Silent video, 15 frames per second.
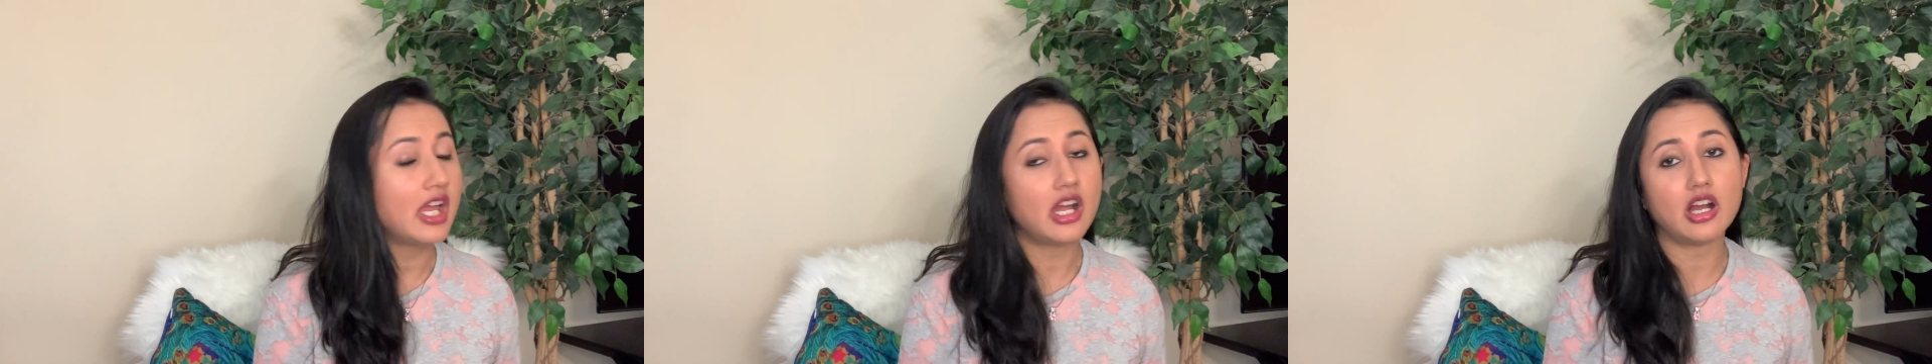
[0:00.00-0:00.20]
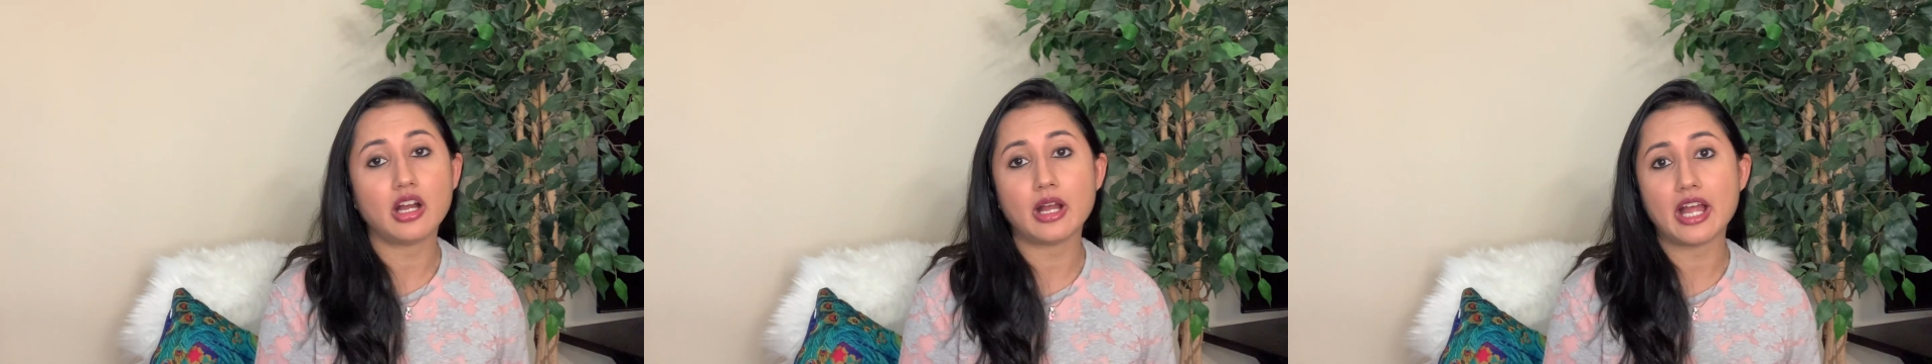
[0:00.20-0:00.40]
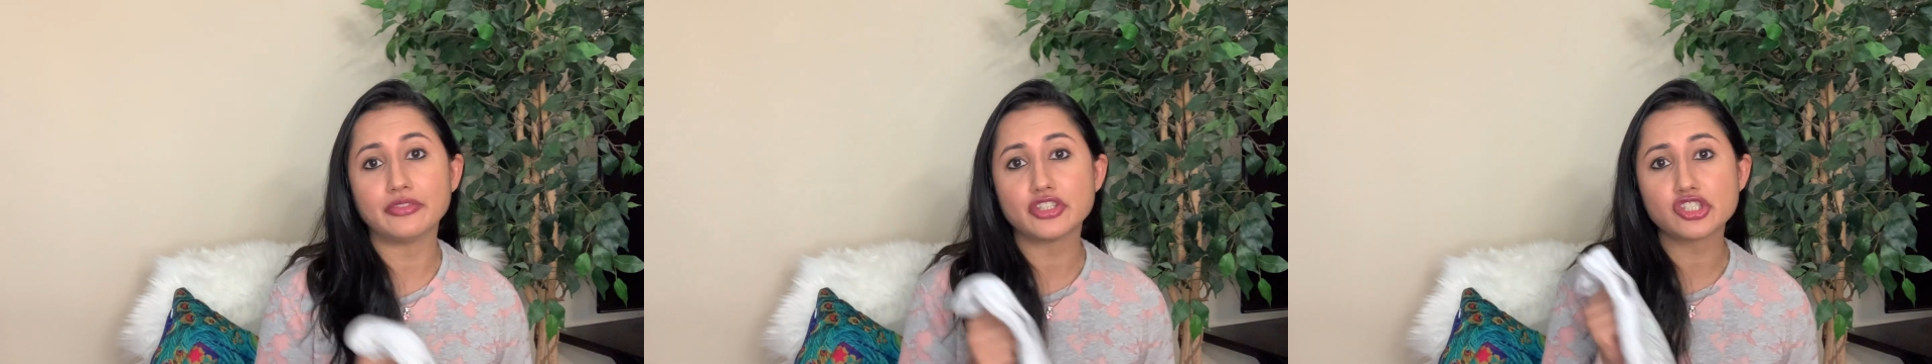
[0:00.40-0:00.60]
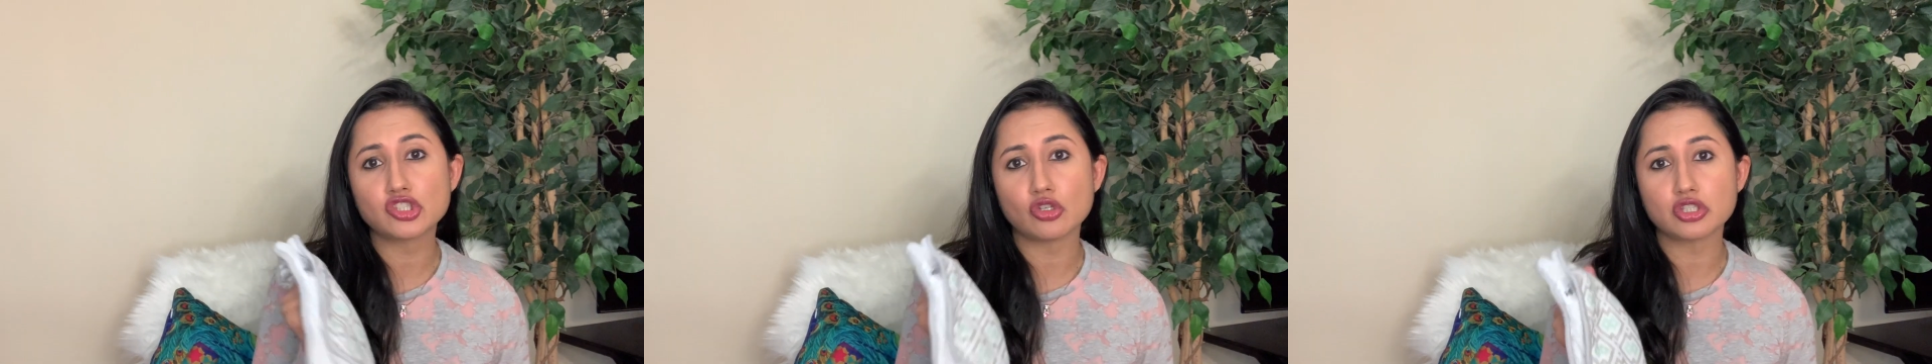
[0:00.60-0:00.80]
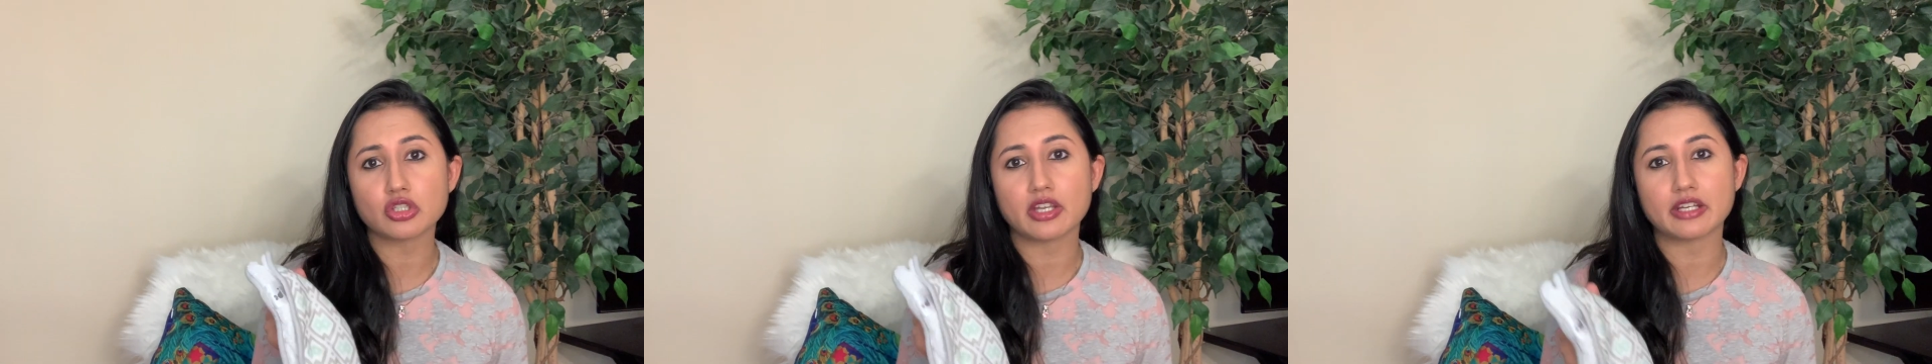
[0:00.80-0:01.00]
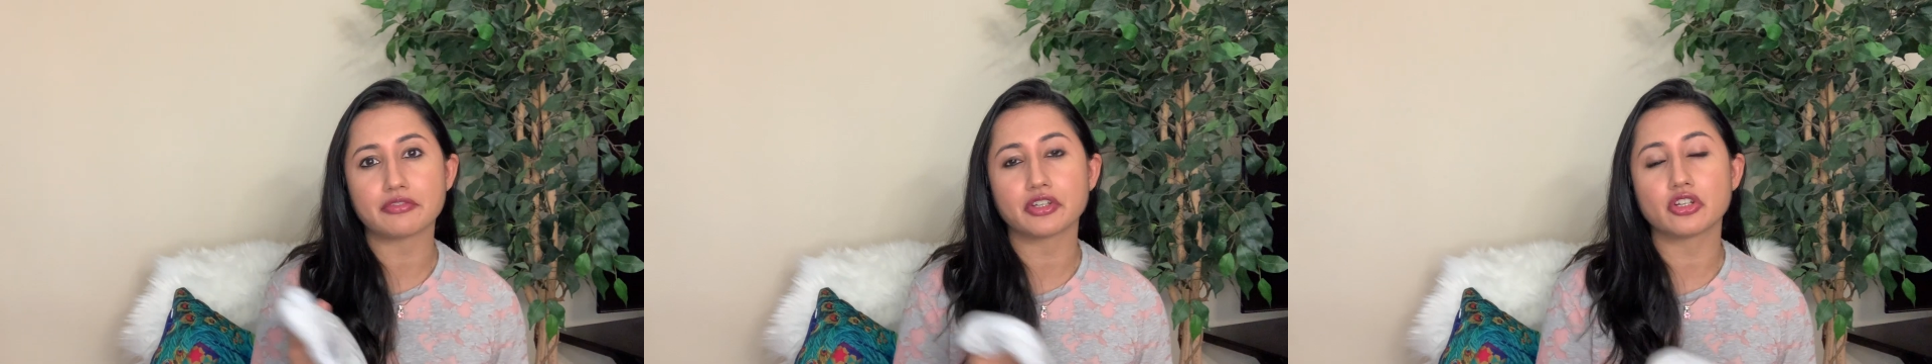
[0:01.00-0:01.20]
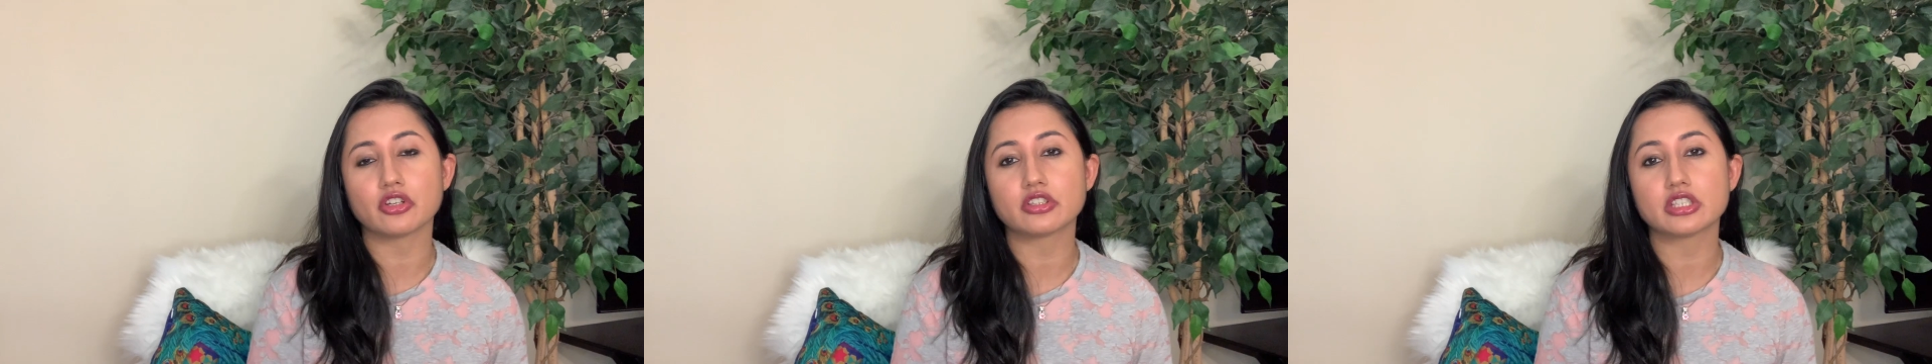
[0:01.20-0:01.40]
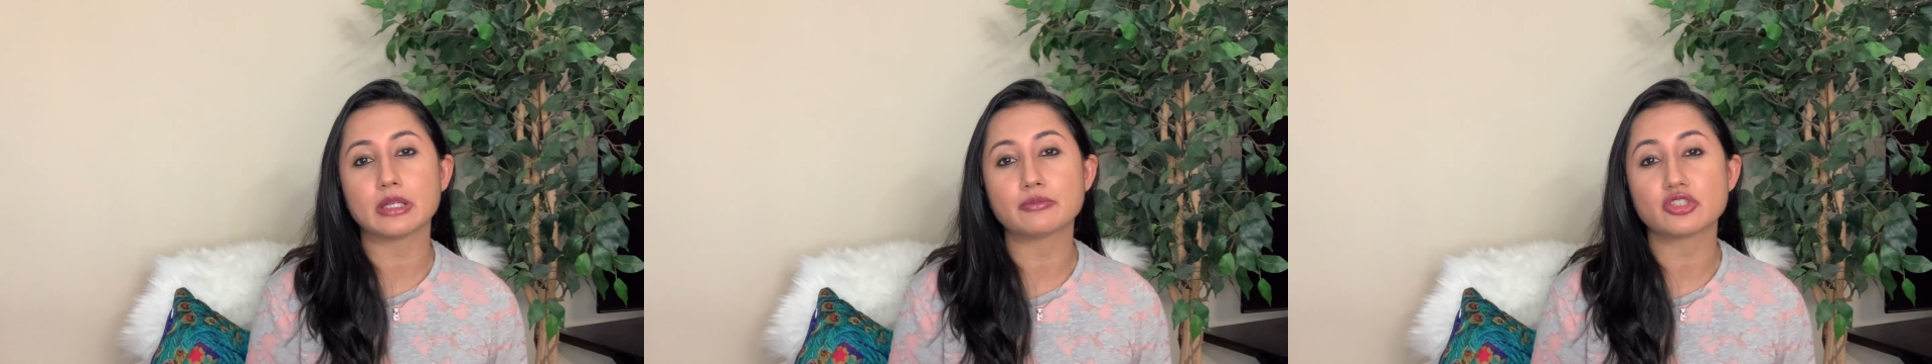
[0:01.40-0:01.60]
And this is also kind of a
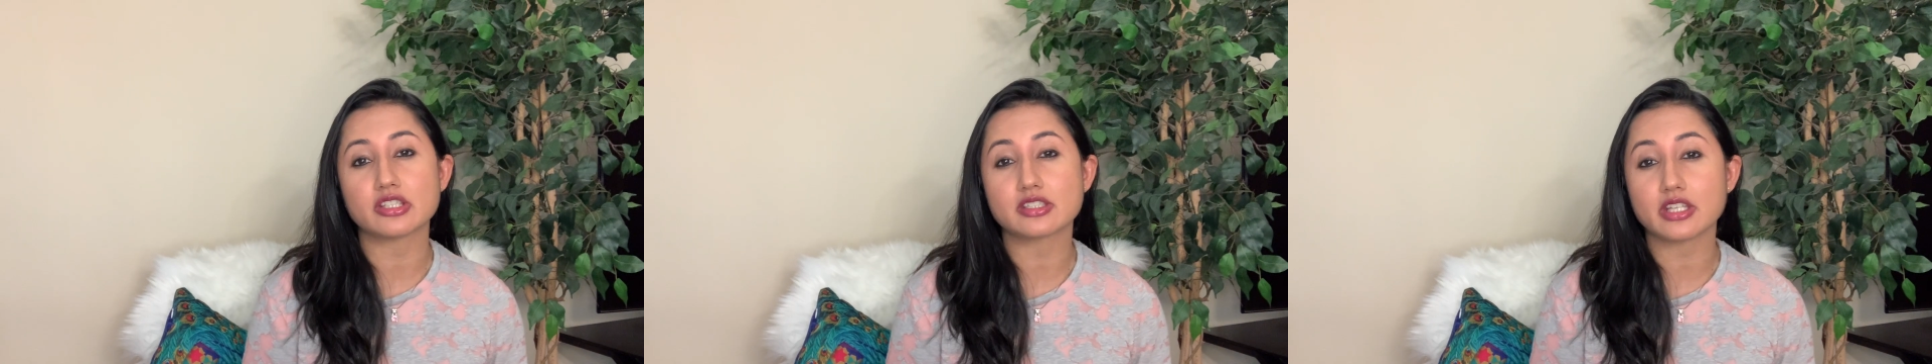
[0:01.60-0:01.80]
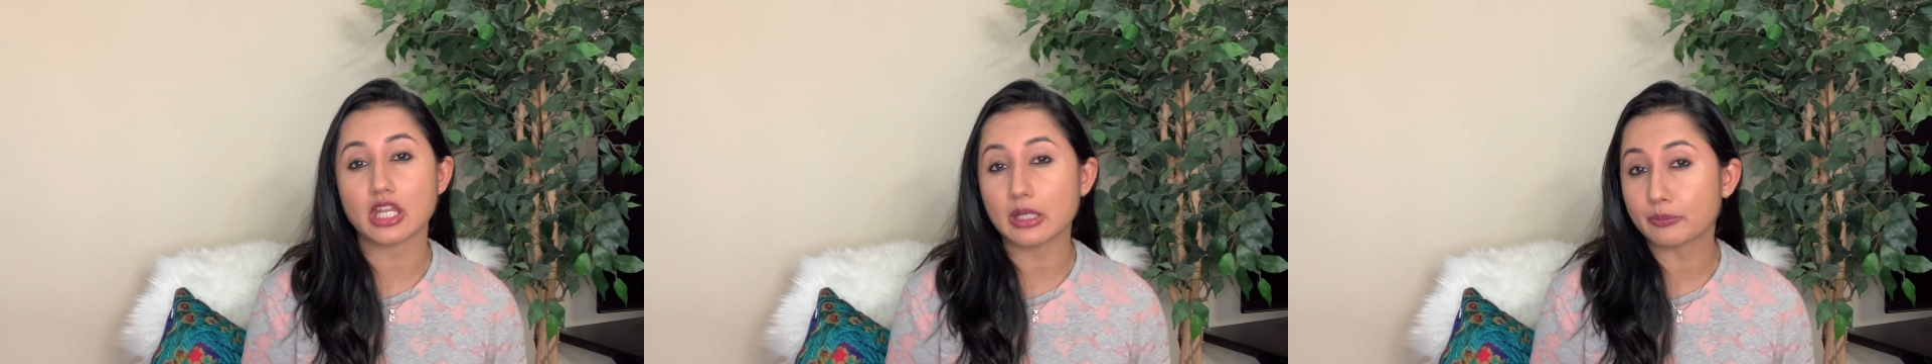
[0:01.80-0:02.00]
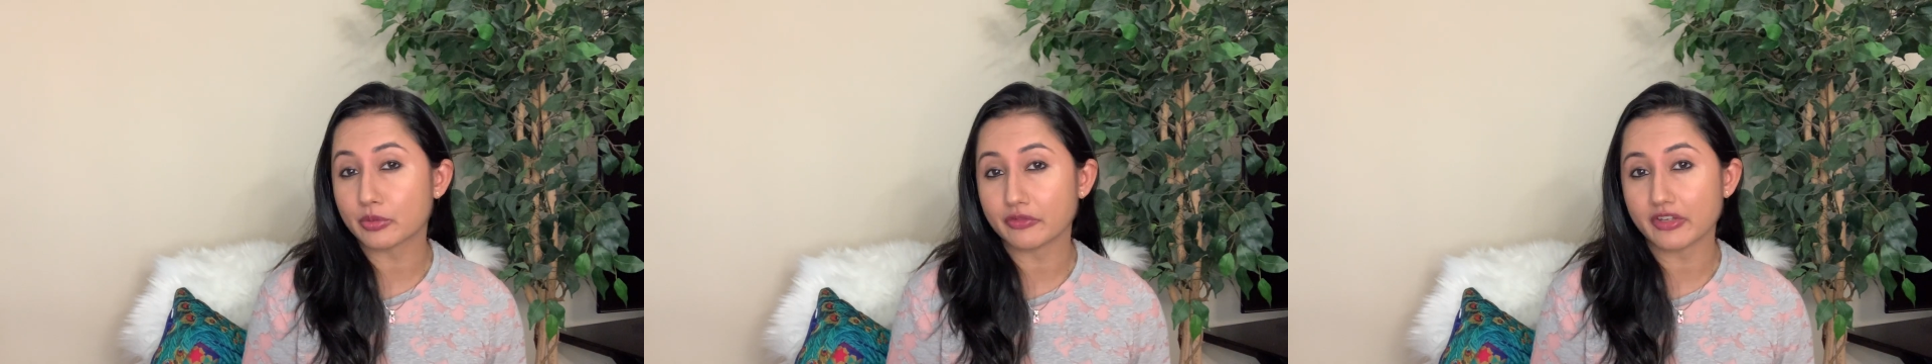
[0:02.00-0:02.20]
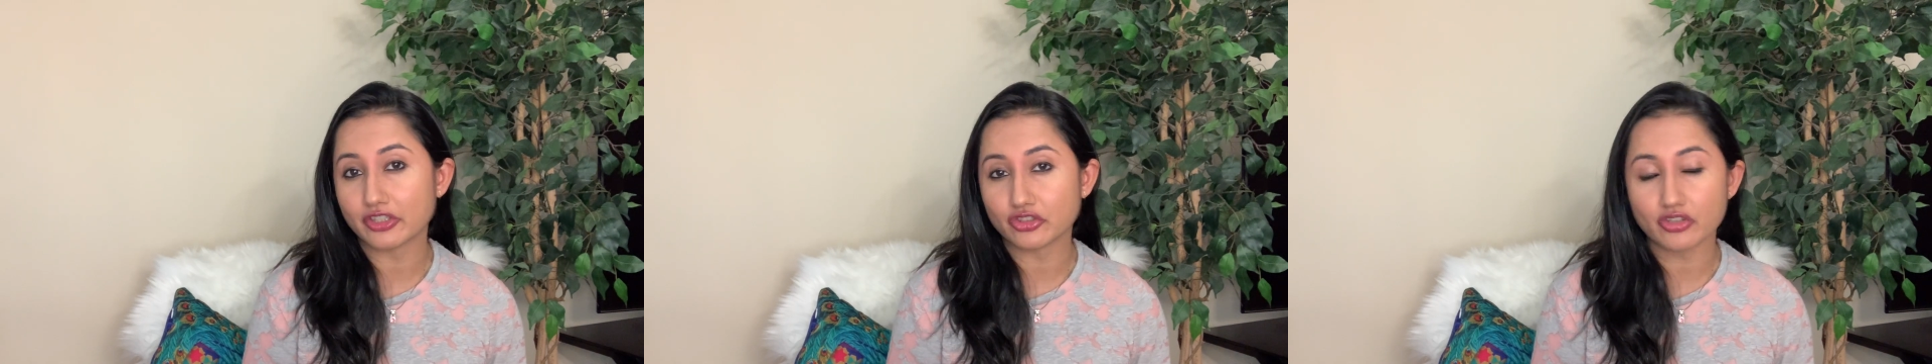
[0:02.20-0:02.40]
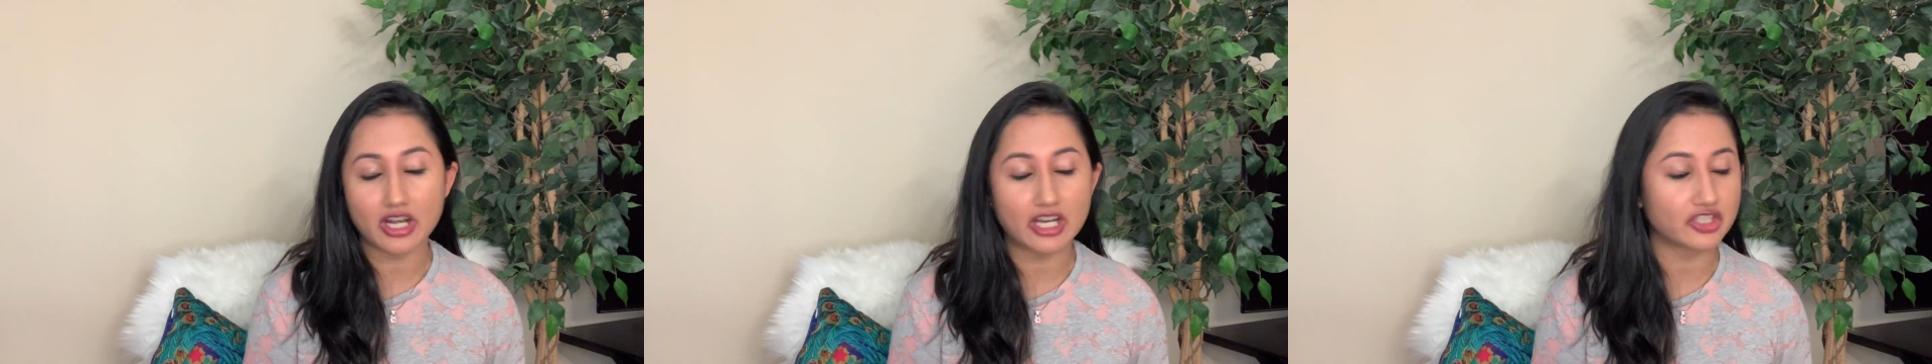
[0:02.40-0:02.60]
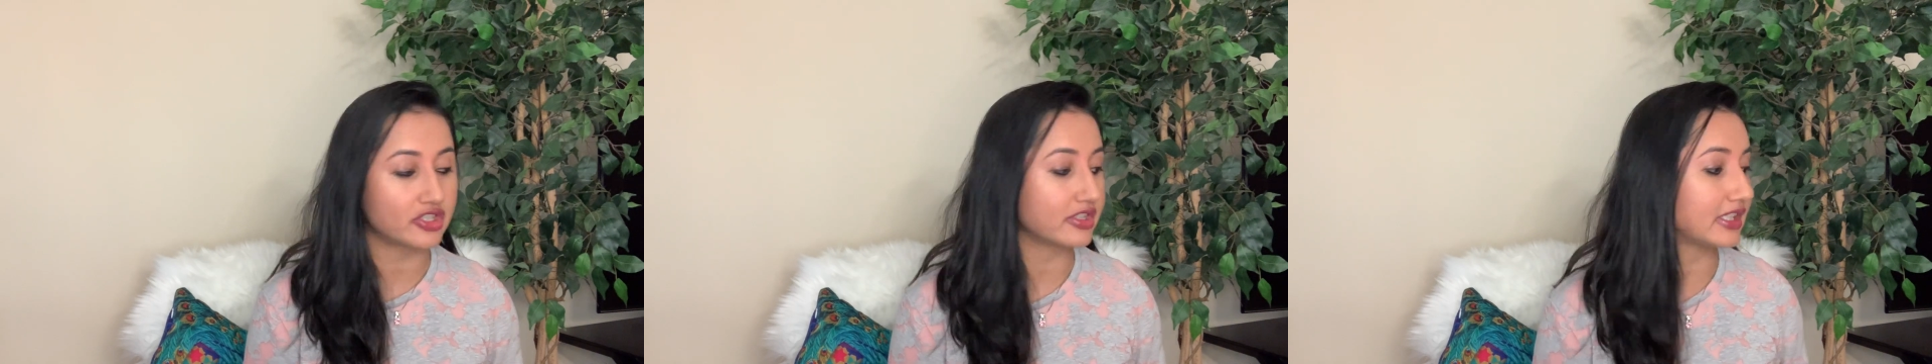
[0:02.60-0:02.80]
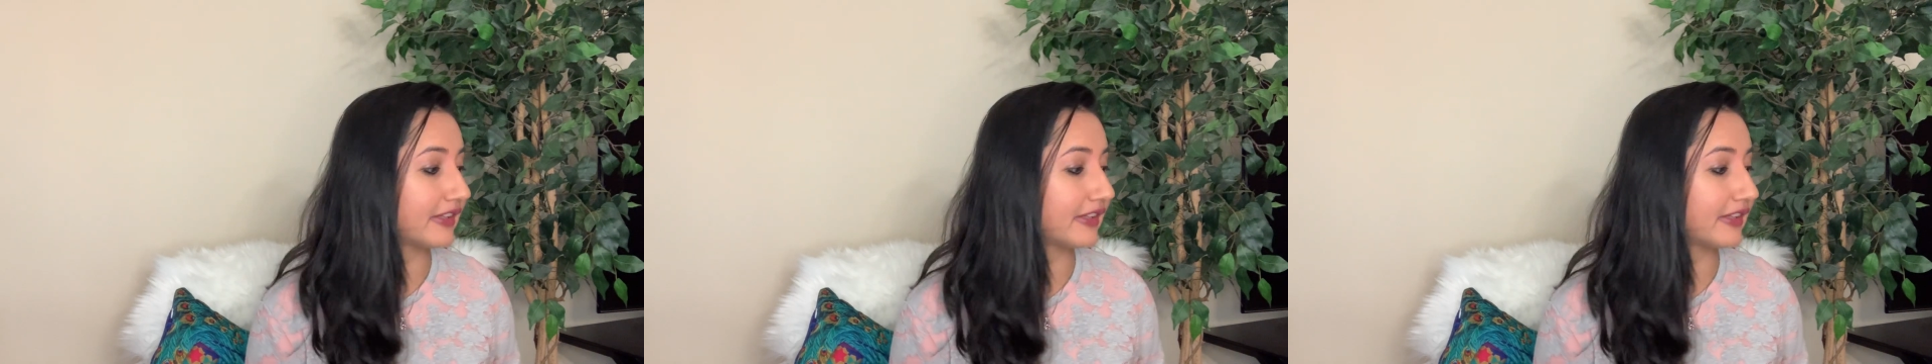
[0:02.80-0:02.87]
good tip just to help prevent rashes.